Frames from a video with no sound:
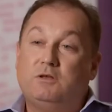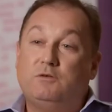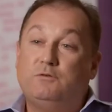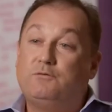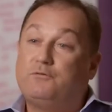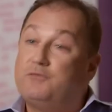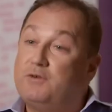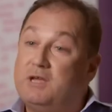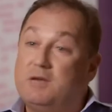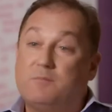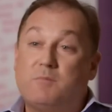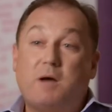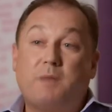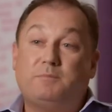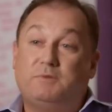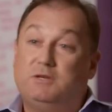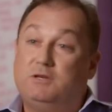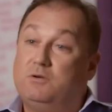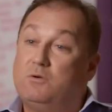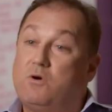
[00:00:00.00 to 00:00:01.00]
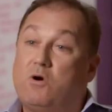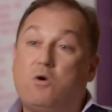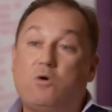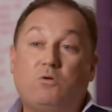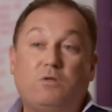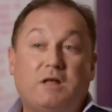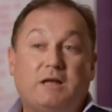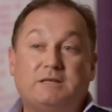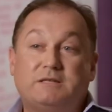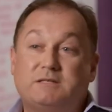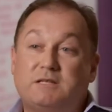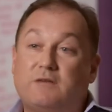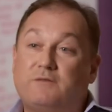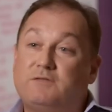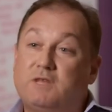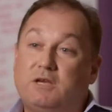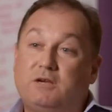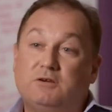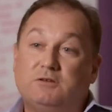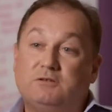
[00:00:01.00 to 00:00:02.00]
you free them up to do a whole lot of
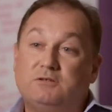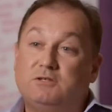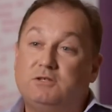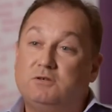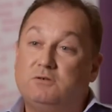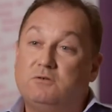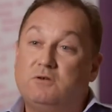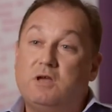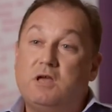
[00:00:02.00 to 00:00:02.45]
stuff they couldn't do.